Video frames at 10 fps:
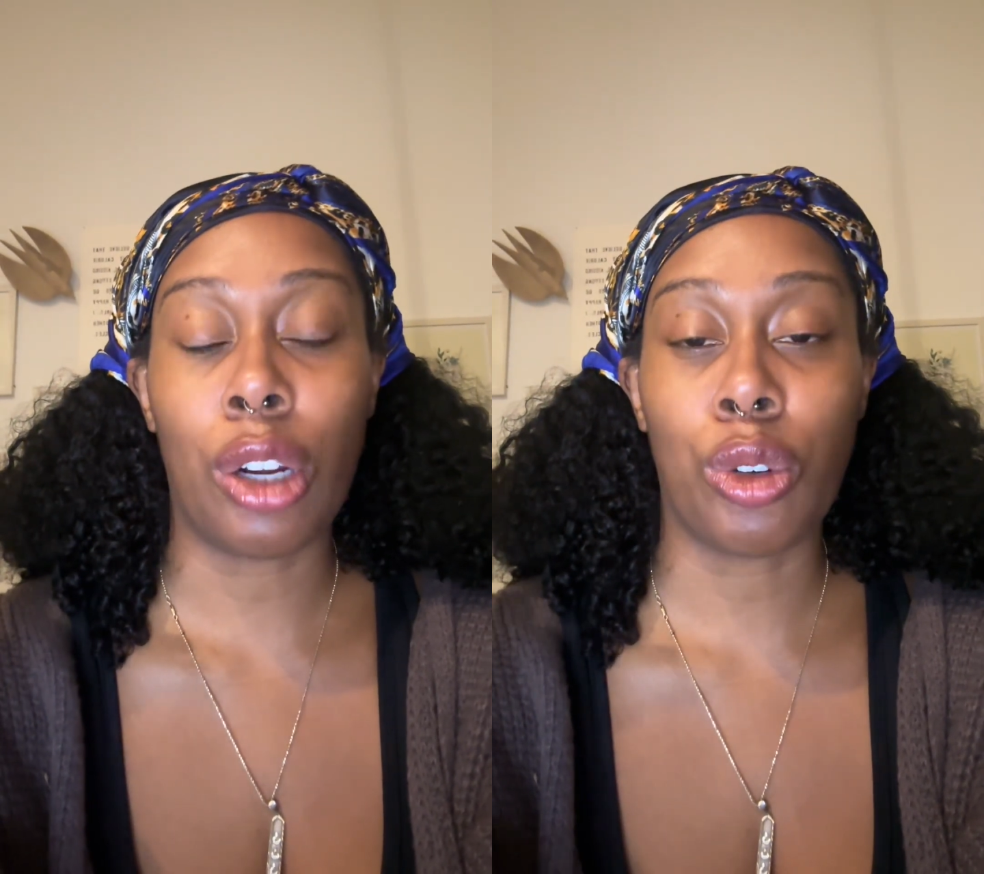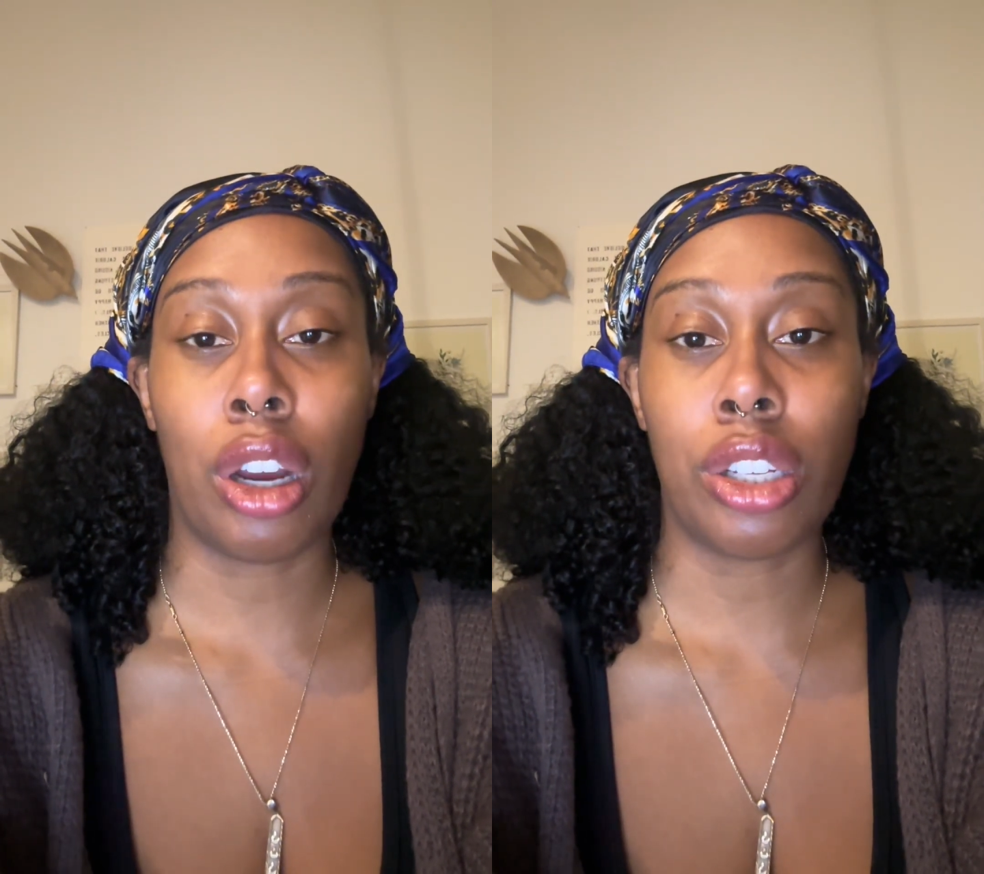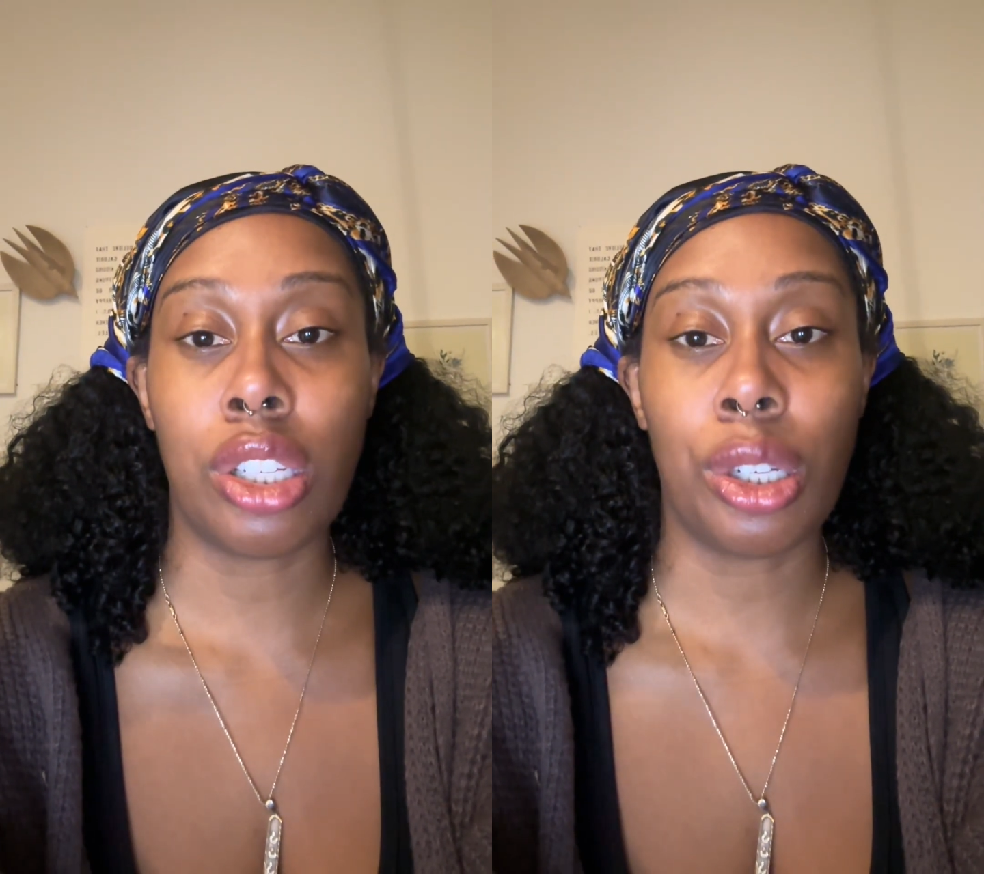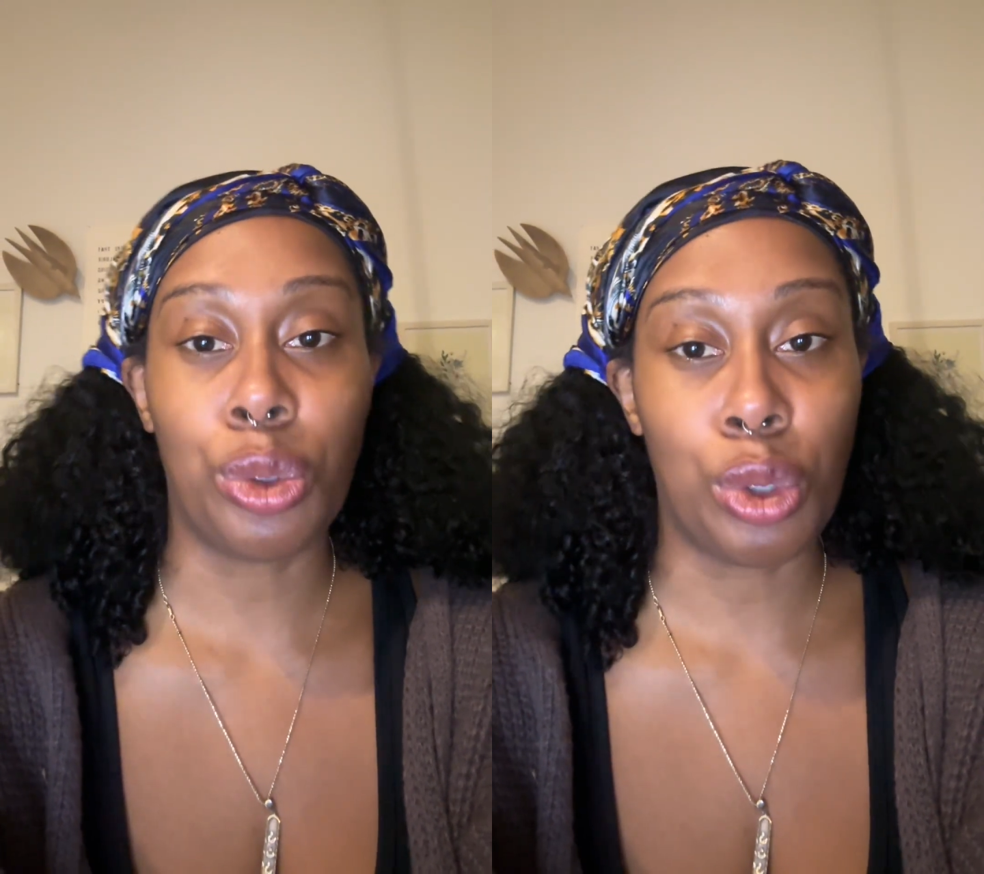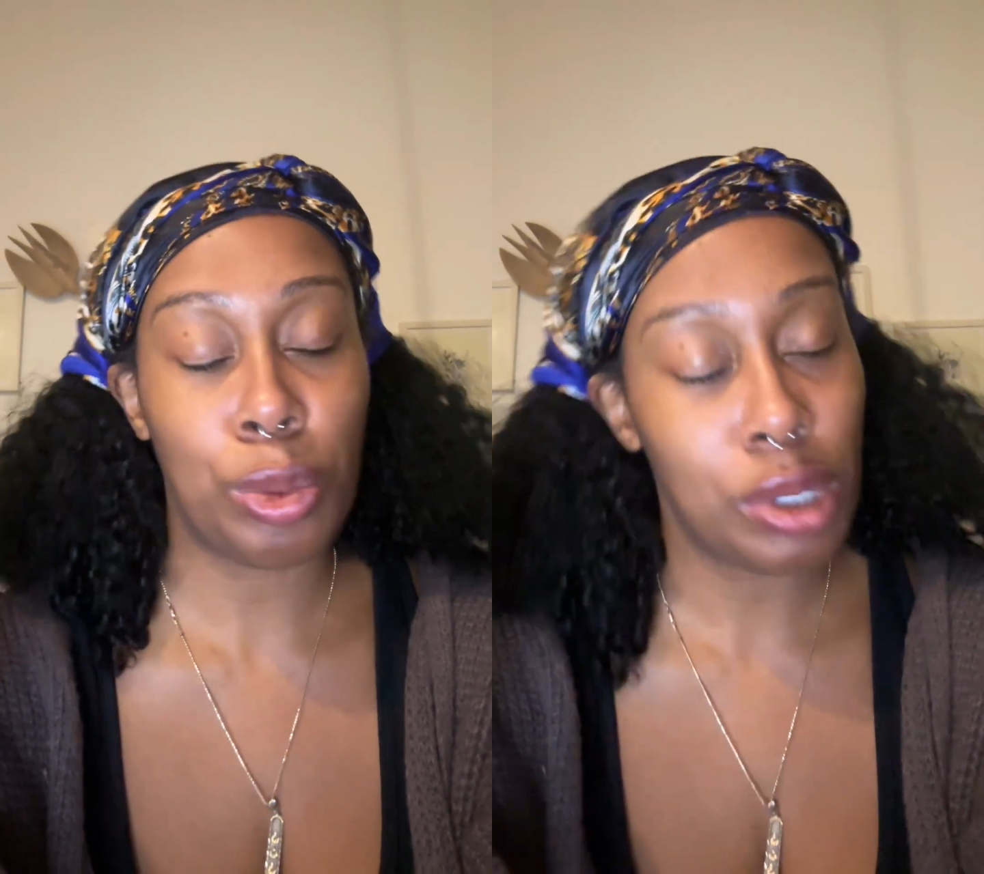across
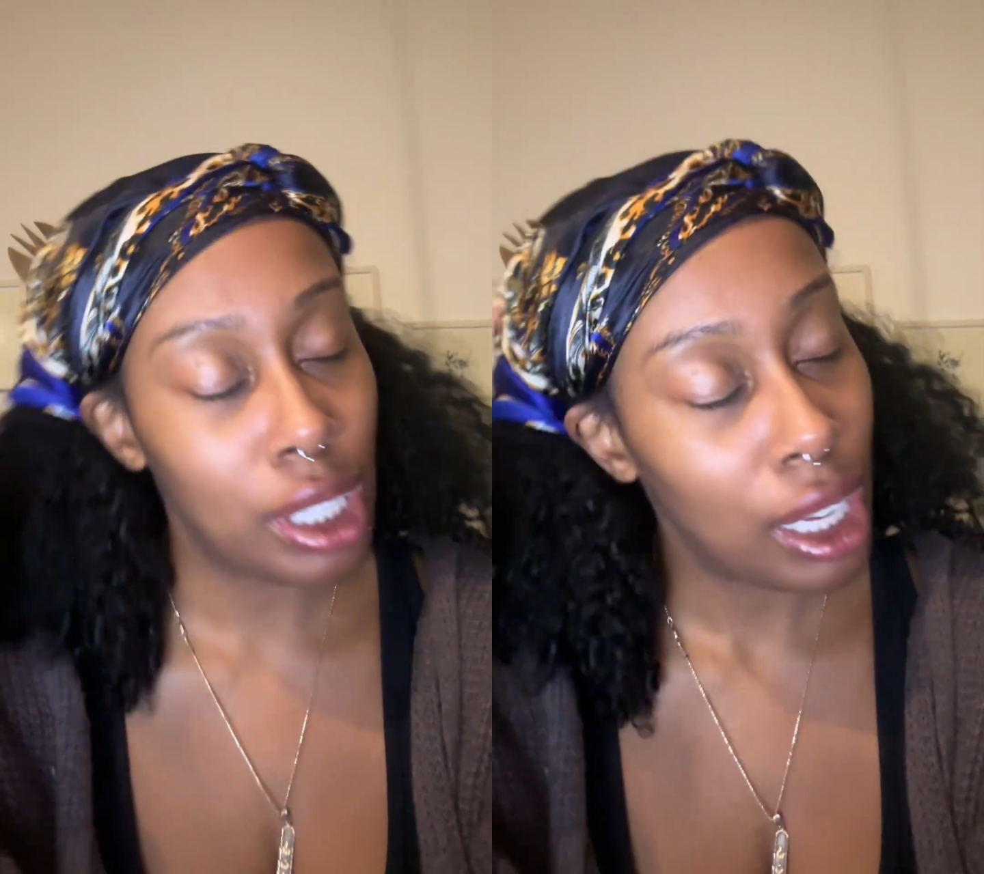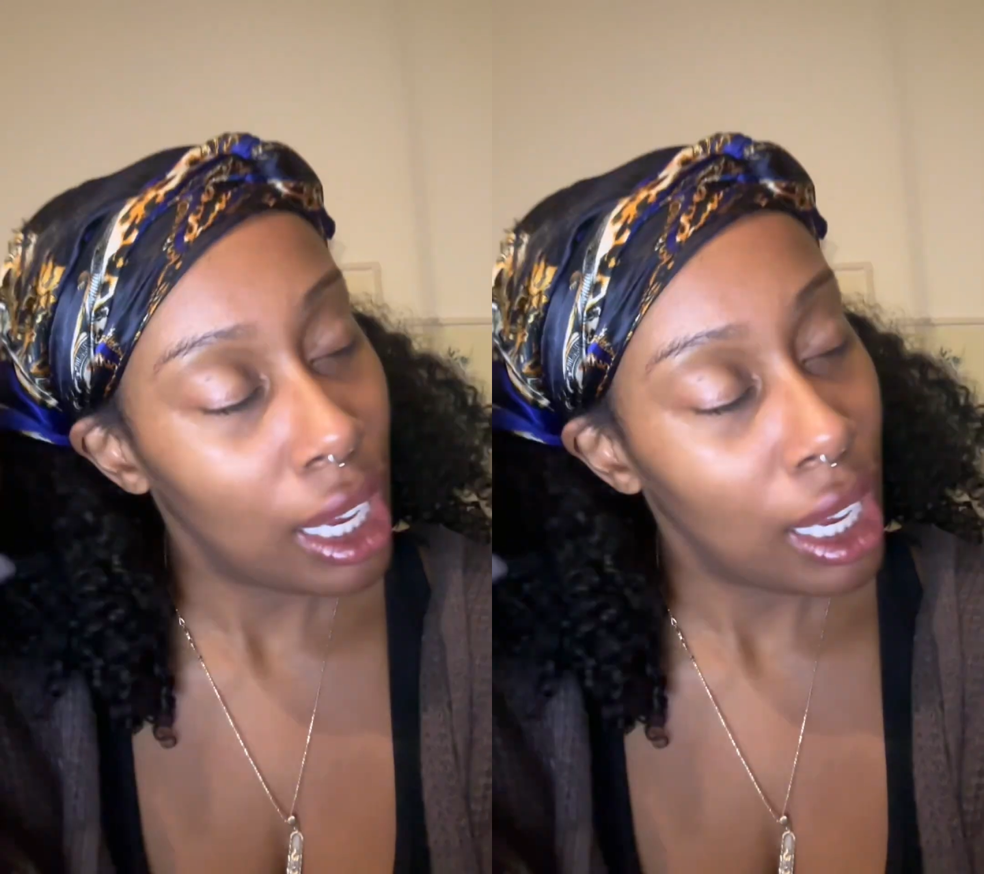groups.